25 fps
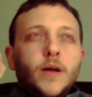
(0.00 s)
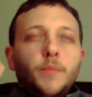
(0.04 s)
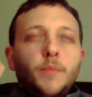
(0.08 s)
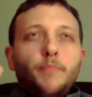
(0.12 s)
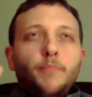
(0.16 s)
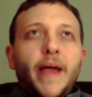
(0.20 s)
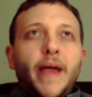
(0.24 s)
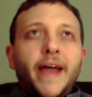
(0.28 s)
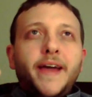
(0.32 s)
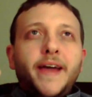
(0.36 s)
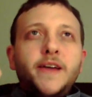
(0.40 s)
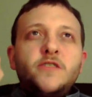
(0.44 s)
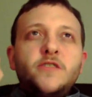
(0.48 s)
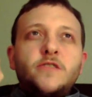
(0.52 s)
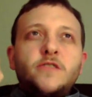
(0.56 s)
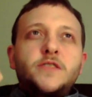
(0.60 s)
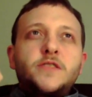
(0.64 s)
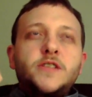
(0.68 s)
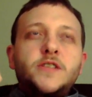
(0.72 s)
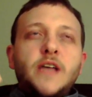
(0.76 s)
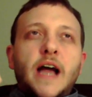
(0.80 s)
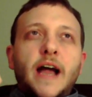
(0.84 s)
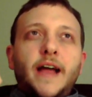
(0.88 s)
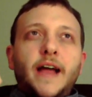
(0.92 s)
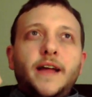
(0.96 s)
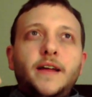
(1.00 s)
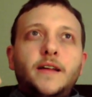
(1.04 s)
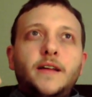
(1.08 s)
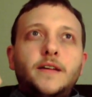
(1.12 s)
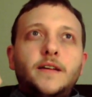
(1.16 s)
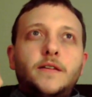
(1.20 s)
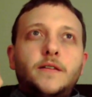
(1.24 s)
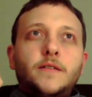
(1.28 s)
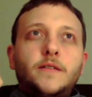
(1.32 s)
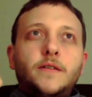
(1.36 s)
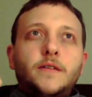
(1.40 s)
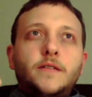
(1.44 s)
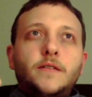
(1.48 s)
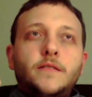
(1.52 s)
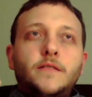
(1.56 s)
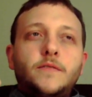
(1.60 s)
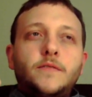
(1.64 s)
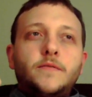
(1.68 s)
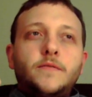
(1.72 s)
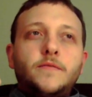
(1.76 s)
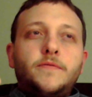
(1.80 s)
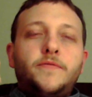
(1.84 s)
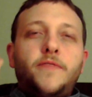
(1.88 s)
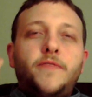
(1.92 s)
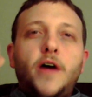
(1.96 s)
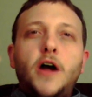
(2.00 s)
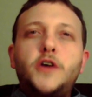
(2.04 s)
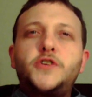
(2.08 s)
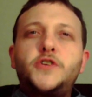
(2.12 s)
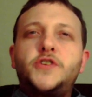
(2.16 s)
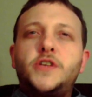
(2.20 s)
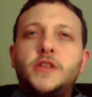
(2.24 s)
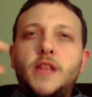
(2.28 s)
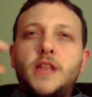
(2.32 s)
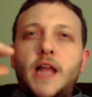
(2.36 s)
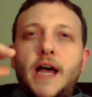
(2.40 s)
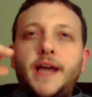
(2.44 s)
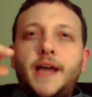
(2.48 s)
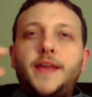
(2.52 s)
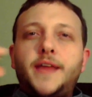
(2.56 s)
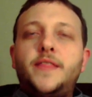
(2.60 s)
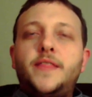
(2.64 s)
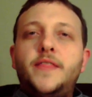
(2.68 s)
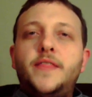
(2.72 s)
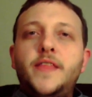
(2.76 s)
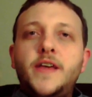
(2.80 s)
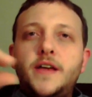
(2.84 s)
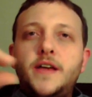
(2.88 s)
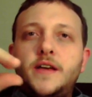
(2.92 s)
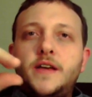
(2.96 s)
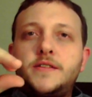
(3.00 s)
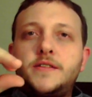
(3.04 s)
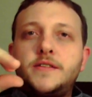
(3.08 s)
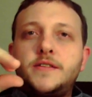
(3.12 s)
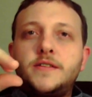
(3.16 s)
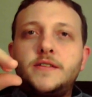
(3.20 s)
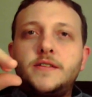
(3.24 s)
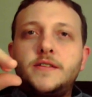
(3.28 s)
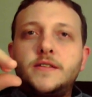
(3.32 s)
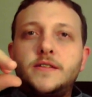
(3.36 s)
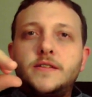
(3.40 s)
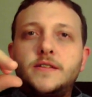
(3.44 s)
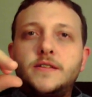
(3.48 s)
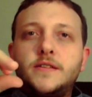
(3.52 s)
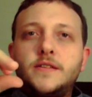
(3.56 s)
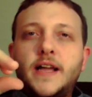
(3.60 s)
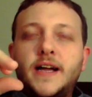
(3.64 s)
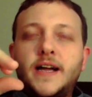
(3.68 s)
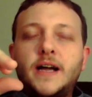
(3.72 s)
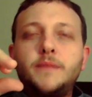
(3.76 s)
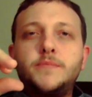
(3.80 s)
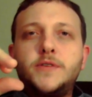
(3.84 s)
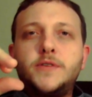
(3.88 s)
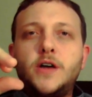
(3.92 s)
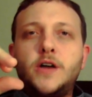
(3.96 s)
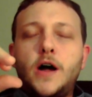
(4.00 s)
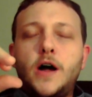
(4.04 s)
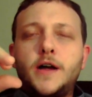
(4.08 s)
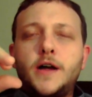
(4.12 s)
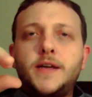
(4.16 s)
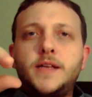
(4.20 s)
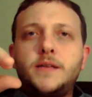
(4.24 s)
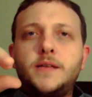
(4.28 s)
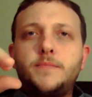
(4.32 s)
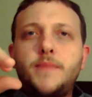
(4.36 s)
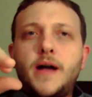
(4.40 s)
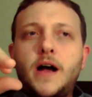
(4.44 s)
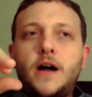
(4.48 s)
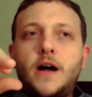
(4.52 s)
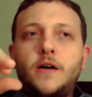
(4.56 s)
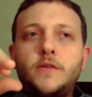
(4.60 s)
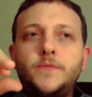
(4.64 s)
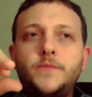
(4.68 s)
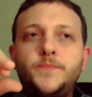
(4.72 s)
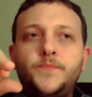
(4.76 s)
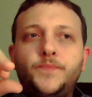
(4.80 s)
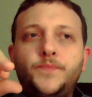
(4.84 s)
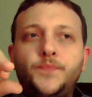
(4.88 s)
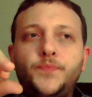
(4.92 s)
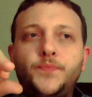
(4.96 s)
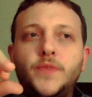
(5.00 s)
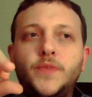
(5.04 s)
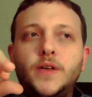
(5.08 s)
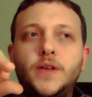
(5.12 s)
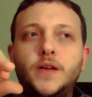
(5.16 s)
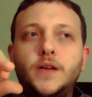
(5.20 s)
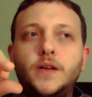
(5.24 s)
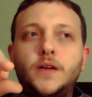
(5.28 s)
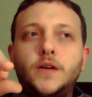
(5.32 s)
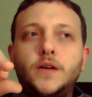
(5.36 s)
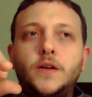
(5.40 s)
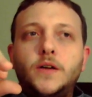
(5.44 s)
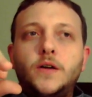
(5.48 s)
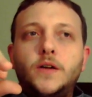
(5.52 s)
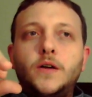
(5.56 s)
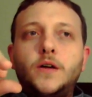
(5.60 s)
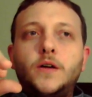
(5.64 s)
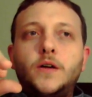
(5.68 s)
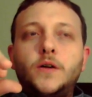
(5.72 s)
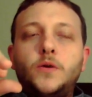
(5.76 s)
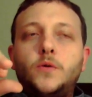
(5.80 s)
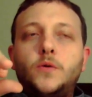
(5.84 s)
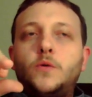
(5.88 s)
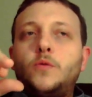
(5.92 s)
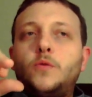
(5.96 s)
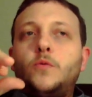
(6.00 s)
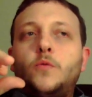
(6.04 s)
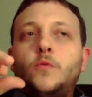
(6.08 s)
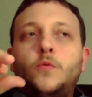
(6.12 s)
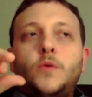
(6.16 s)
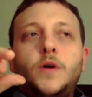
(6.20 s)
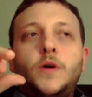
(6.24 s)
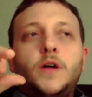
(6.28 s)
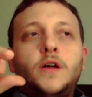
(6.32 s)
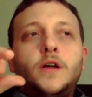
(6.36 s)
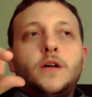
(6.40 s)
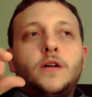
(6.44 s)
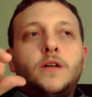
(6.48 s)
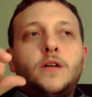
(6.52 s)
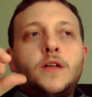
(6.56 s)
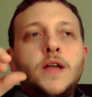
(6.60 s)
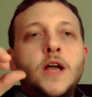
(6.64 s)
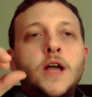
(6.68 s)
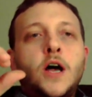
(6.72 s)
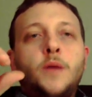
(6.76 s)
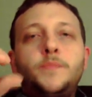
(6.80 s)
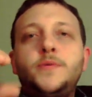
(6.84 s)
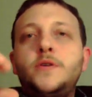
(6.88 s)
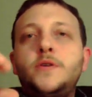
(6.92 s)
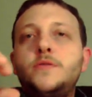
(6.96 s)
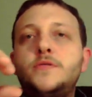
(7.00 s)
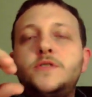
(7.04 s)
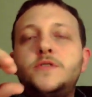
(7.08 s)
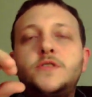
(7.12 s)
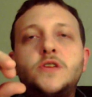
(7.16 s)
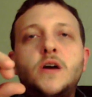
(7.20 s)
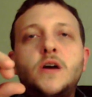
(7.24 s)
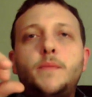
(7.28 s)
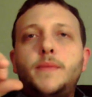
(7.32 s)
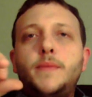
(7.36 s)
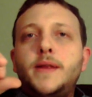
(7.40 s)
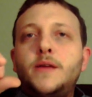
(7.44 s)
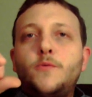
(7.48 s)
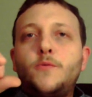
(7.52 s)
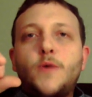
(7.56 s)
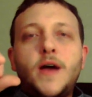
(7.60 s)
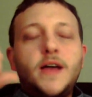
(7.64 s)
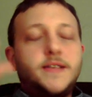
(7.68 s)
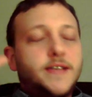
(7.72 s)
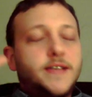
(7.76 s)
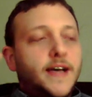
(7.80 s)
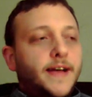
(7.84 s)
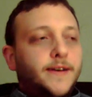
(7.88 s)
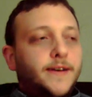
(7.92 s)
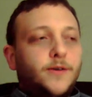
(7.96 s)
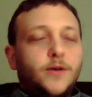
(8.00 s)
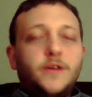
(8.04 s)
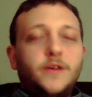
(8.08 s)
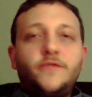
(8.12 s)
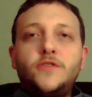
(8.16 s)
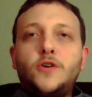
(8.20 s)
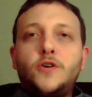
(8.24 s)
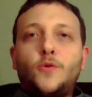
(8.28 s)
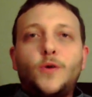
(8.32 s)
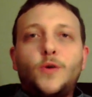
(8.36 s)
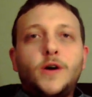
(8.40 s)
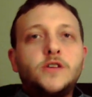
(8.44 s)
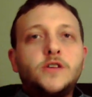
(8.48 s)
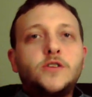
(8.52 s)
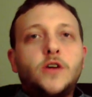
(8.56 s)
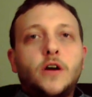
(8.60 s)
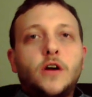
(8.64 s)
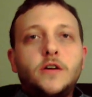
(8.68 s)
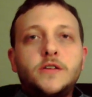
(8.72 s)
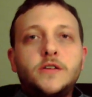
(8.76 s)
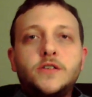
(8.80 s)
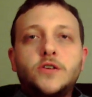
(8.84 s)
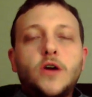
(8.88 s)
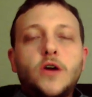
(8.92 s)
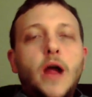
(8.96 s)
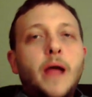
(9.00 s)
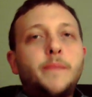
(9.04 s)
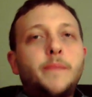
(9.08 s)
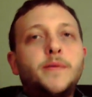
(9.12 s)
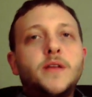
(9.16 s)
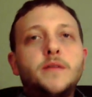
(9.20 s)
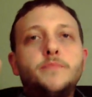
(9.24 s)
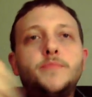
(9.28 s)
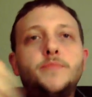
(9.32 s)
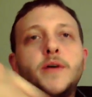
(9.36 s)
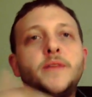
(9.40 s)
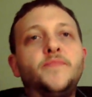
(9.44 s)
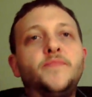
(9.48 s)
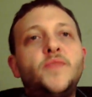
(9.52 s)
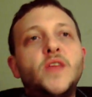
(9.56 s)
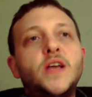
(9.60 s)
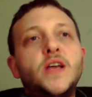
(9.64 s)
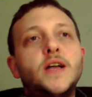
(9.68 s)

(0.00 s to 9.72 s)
Making your site function like this, like I'm talking about, will help you in so many ways. I don't even know where to start describing it, but